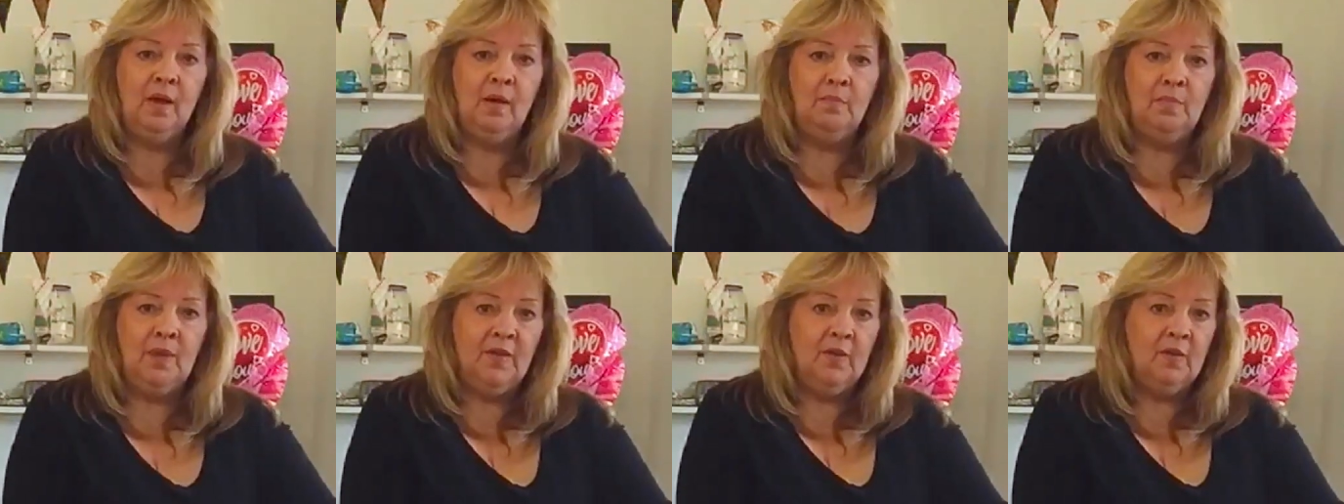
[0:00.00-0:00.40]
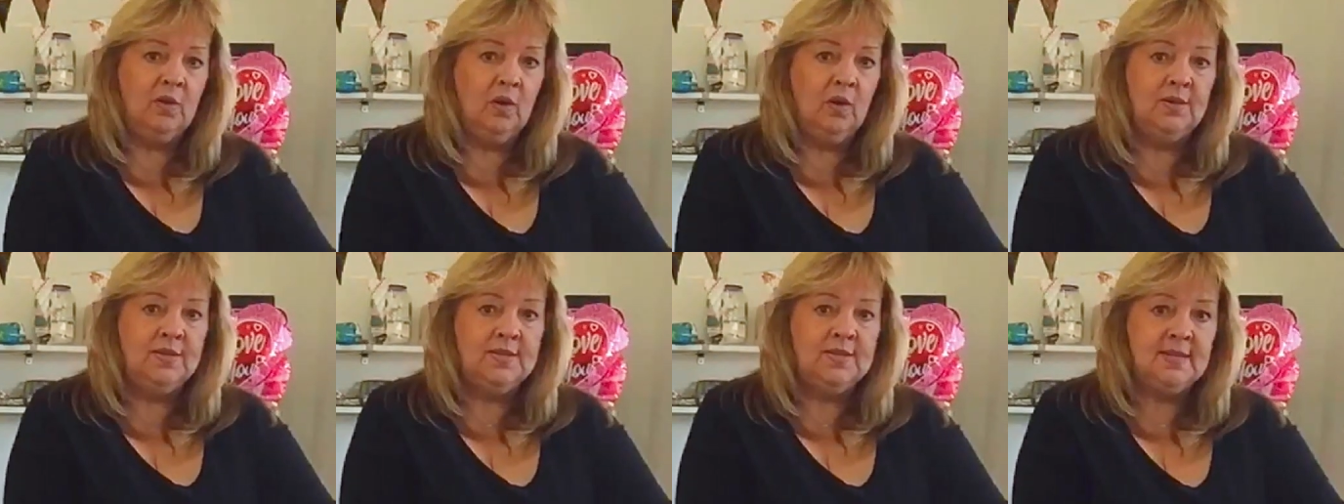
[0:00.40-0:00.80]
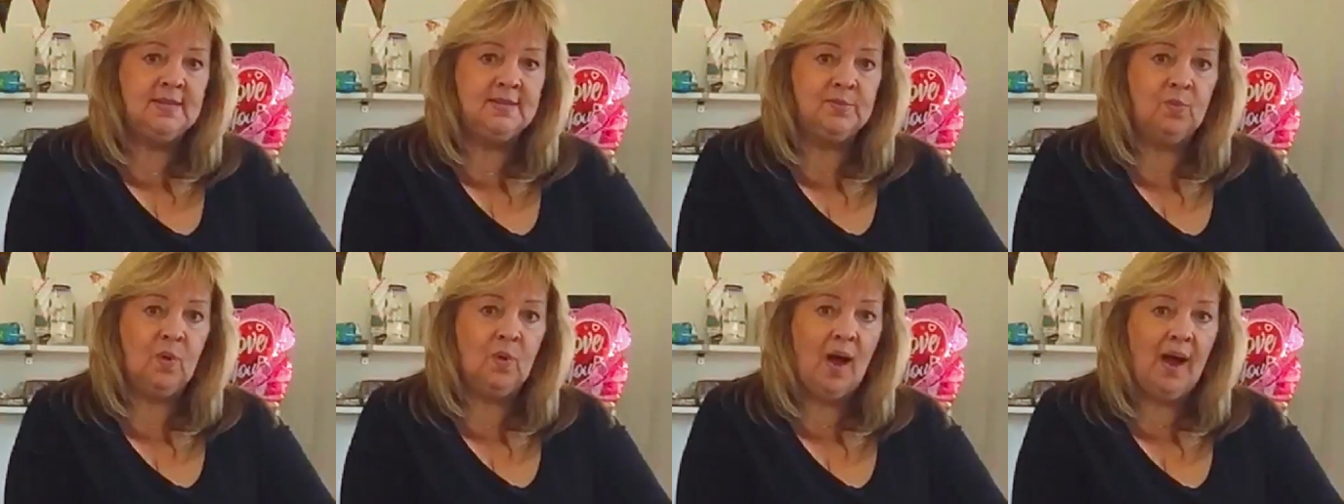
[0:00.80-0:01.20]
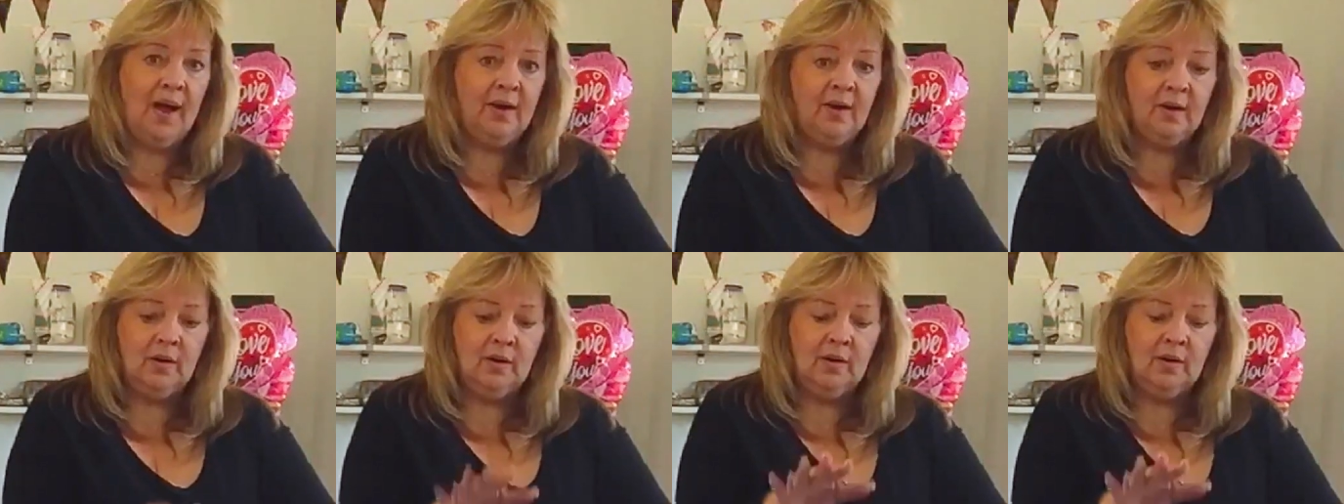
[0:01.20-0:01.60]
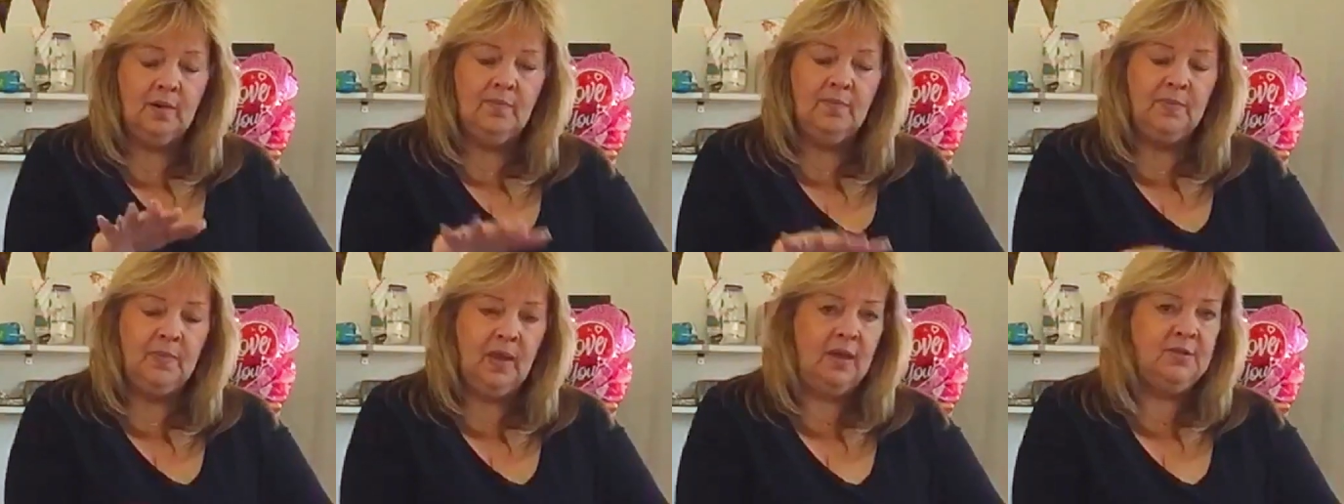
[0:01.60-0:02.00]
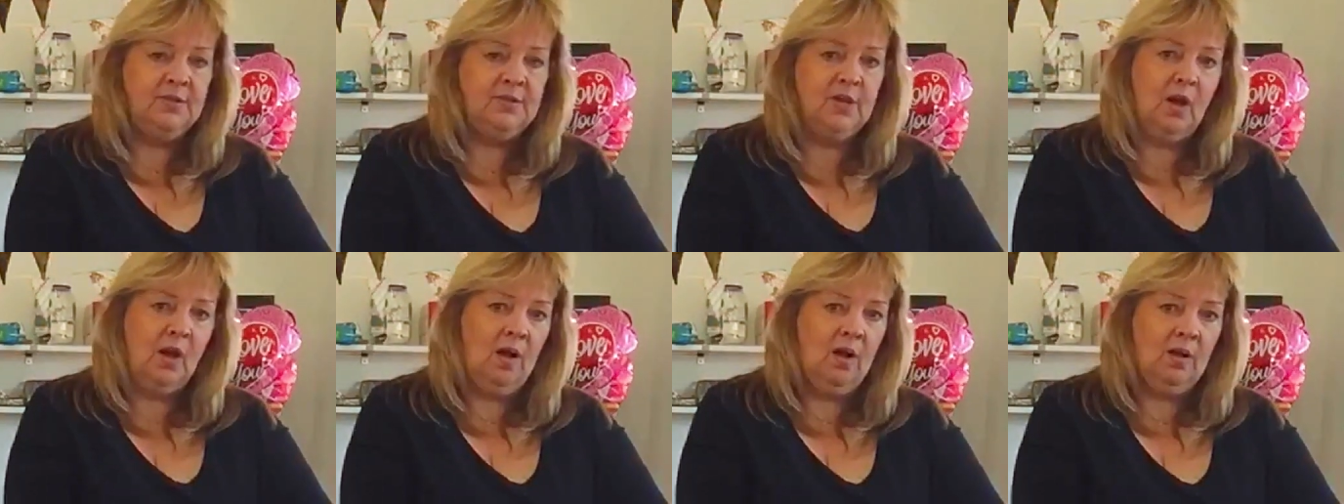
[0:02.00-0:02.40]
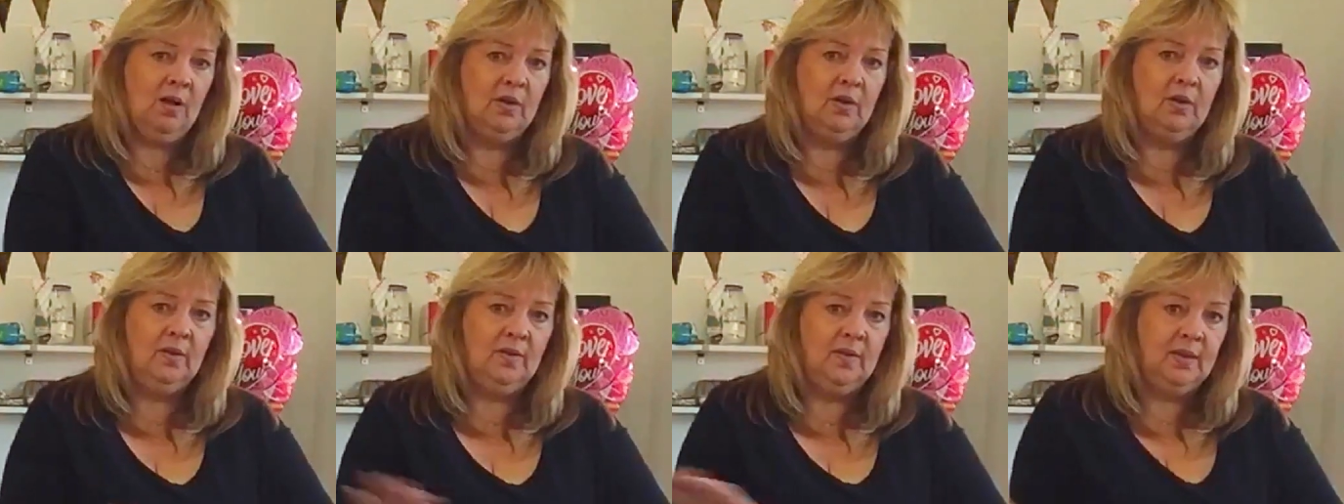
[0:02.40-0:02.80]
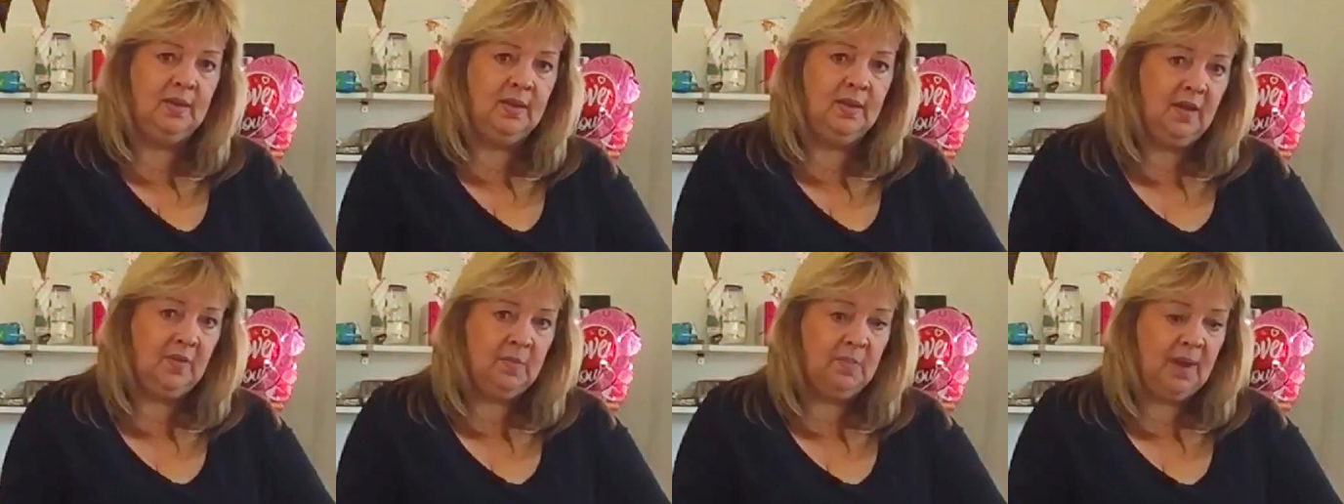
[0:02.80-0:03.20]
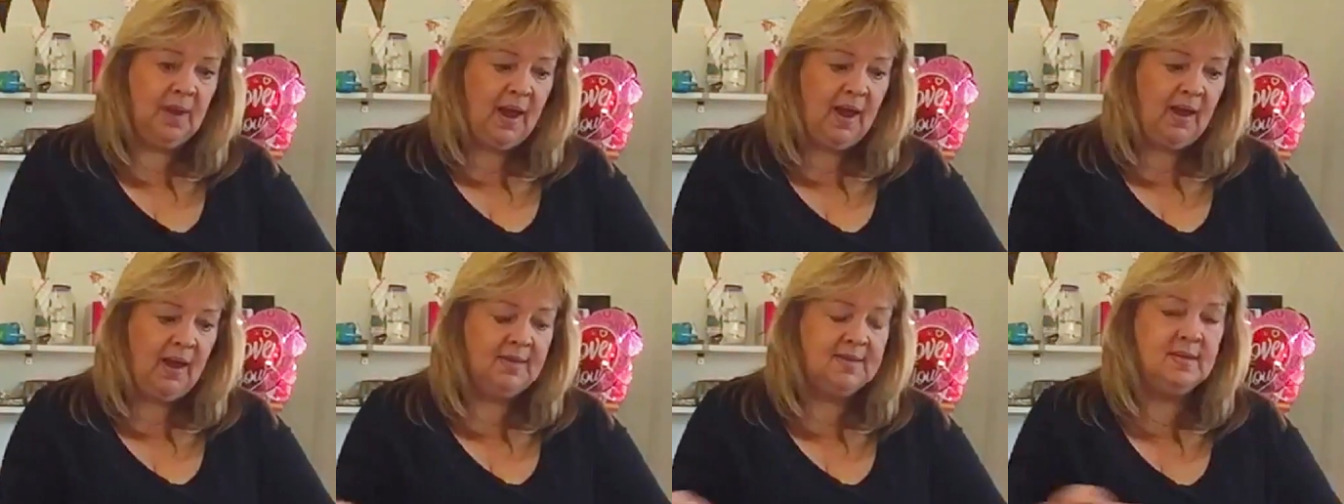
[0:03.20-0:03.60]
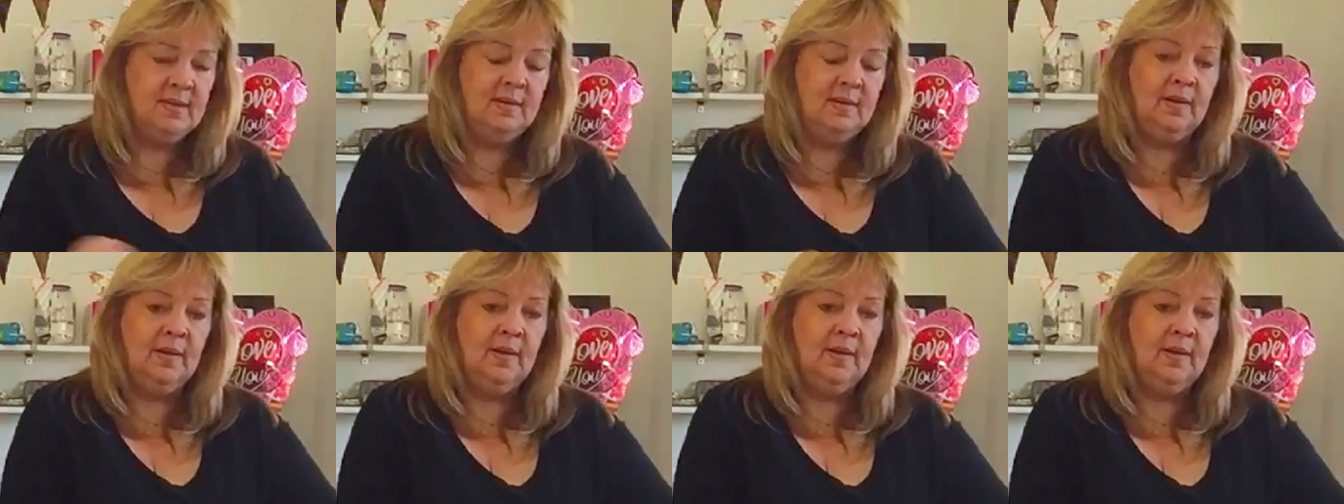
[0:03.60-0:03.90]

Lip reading: Mother Lode sits wider and taller than the other bags.